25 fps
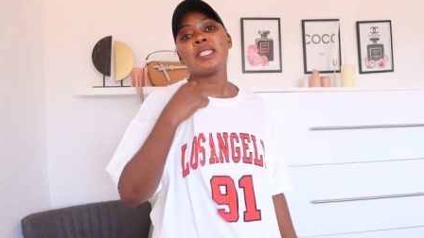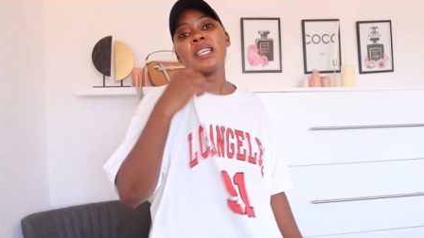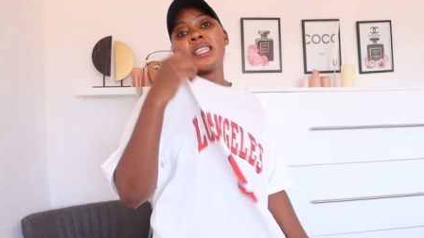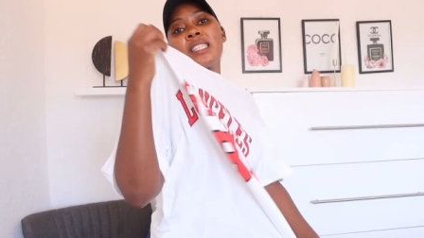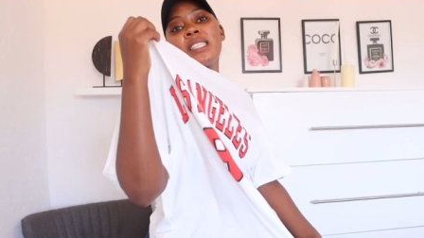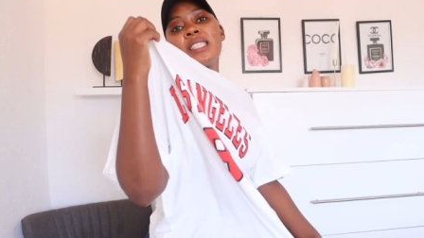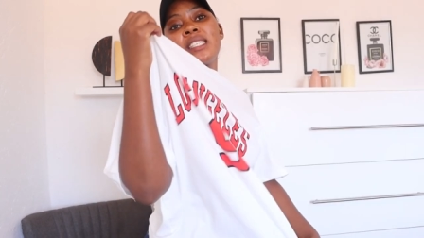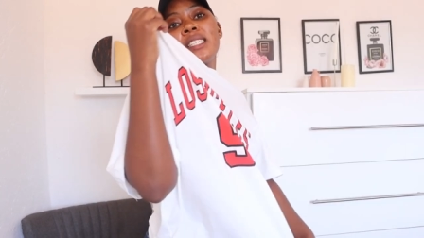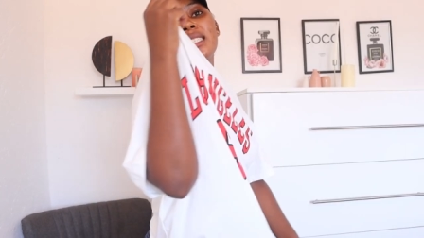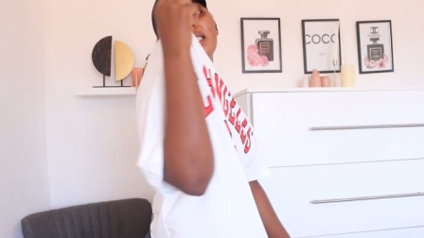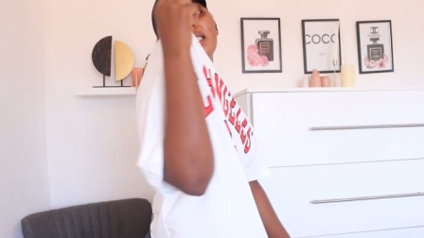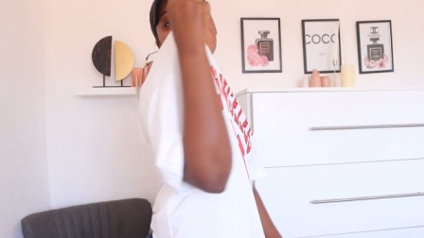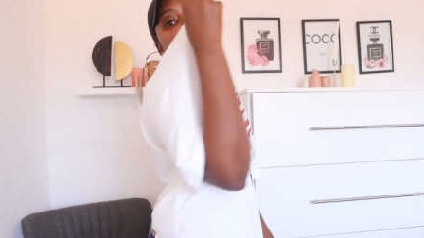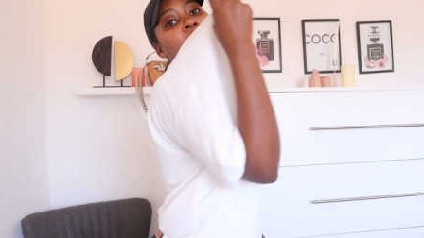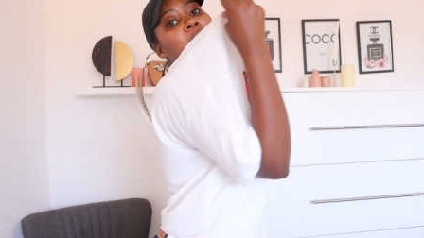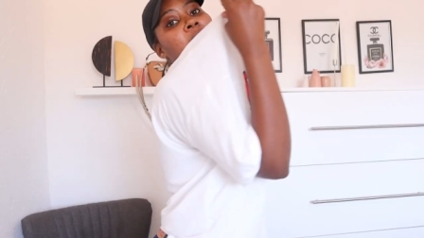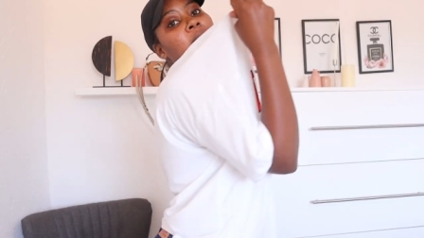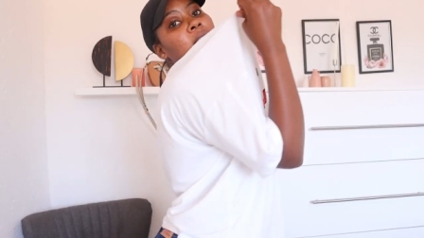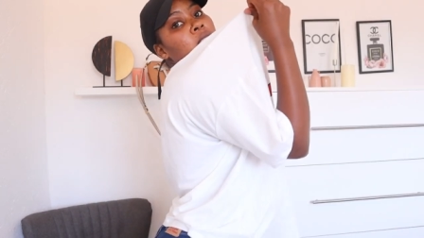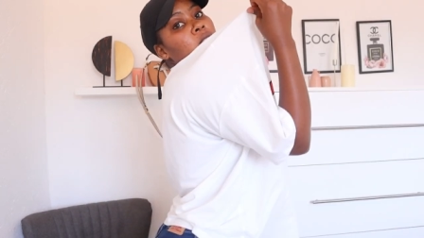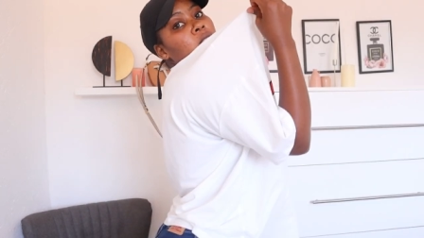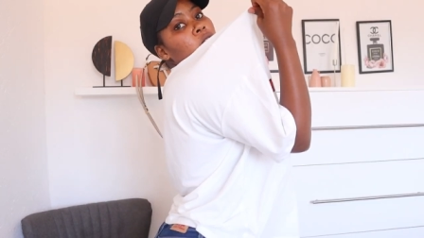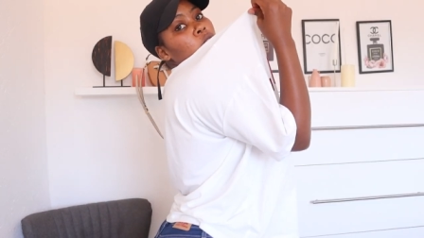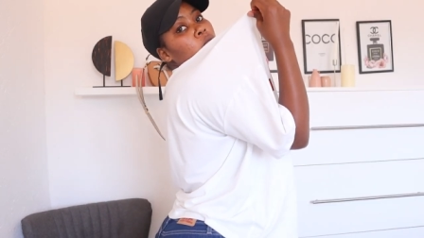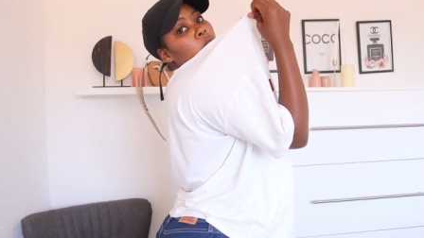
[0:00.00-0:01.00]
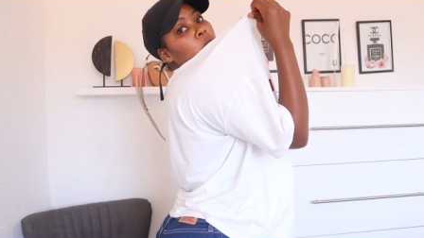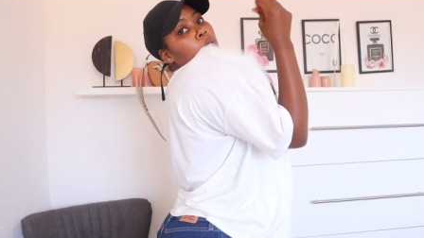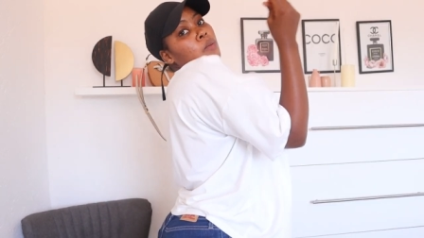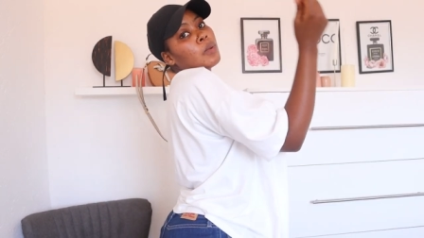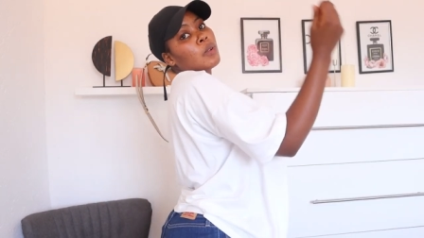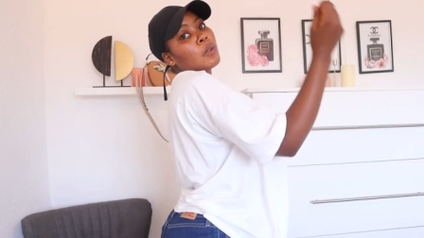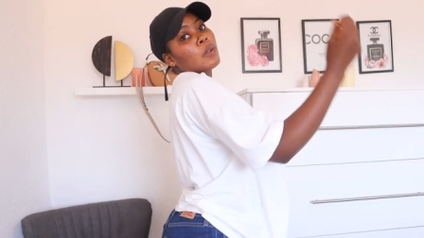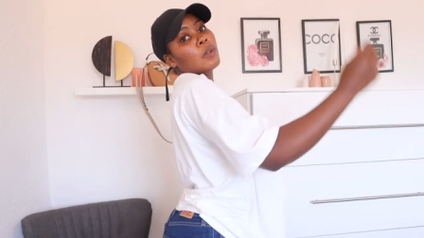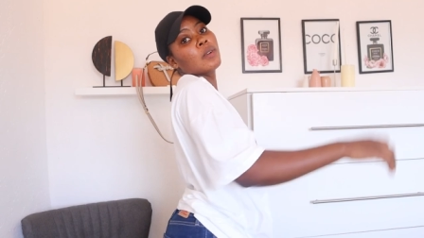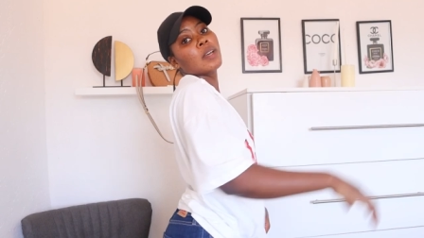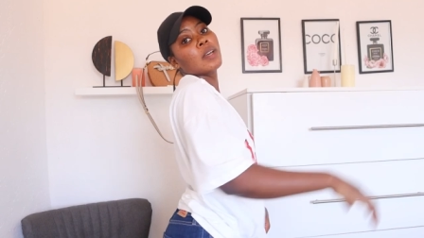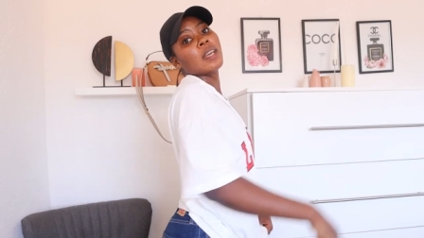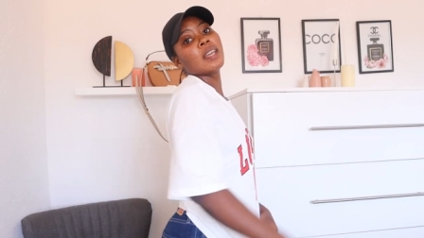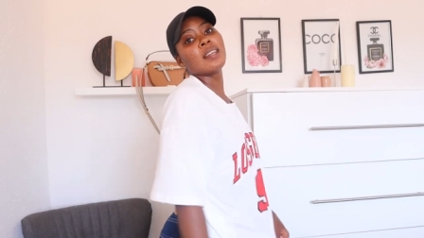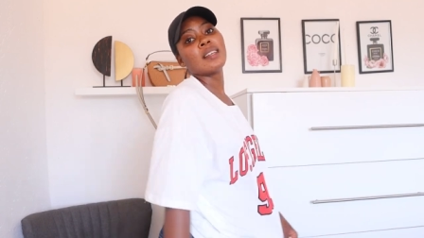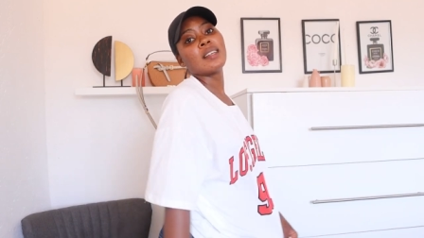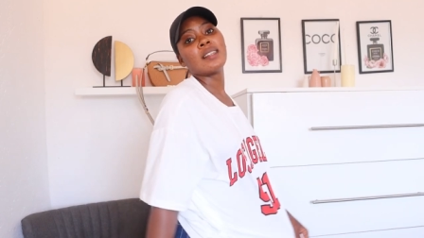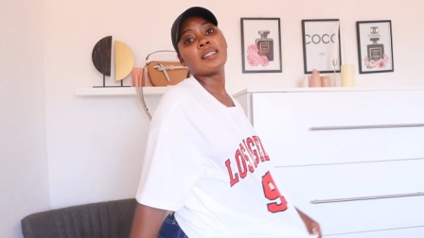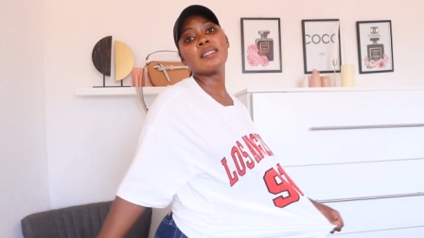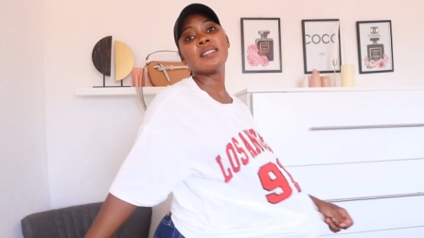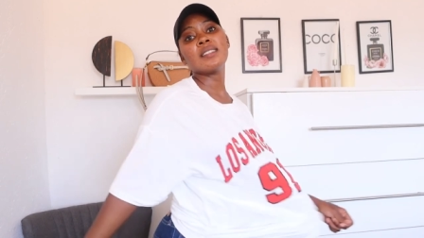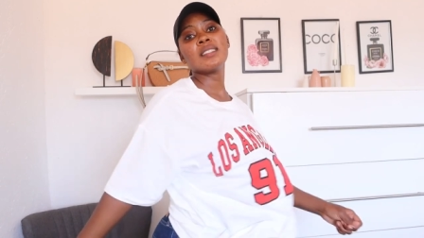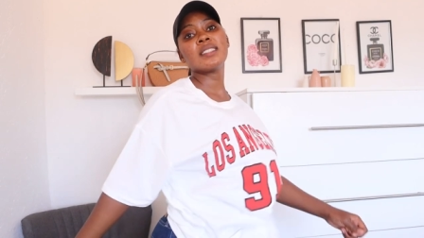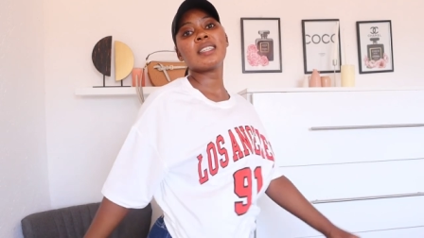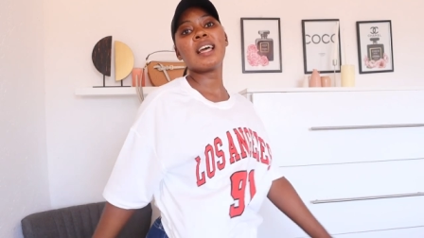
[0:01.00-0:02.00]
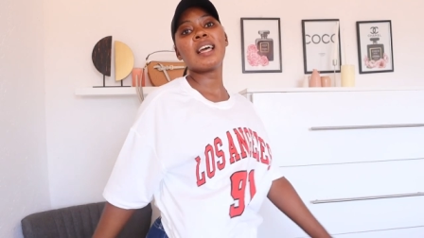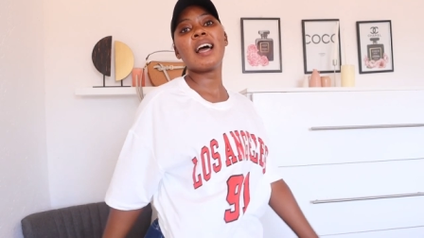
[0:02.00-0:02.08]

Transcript: yeah, this is an extra small and